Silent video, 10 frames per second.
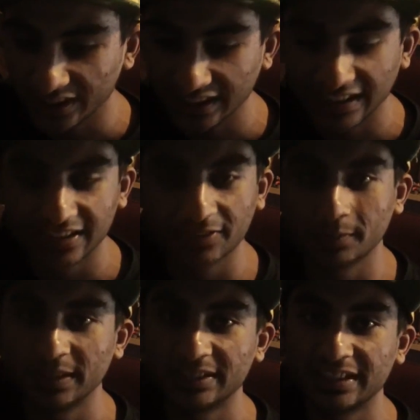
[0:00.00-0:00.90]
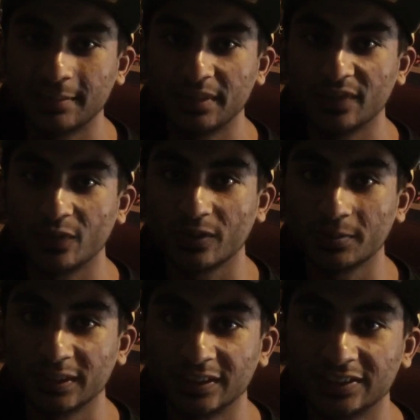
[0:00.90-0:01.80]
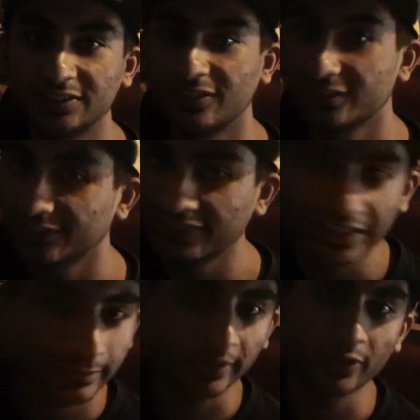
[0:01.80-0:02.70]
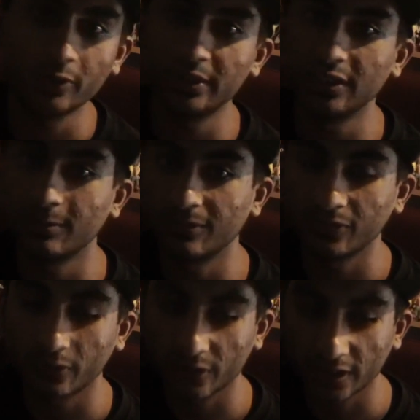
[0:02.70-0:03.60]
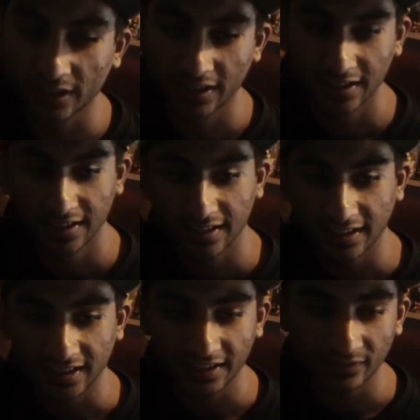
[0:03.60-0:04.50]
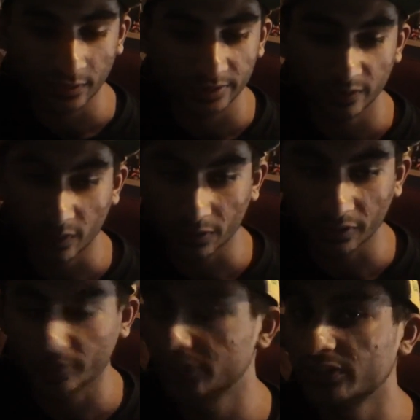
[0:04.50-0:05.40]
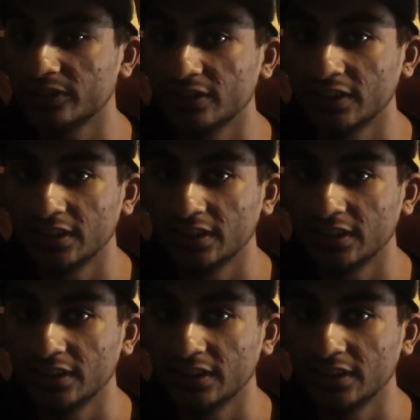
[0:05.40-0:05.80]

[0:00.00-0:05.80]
it, and they were pissed at me for it because you know I was going at my homie Double Four and 4244 Richard,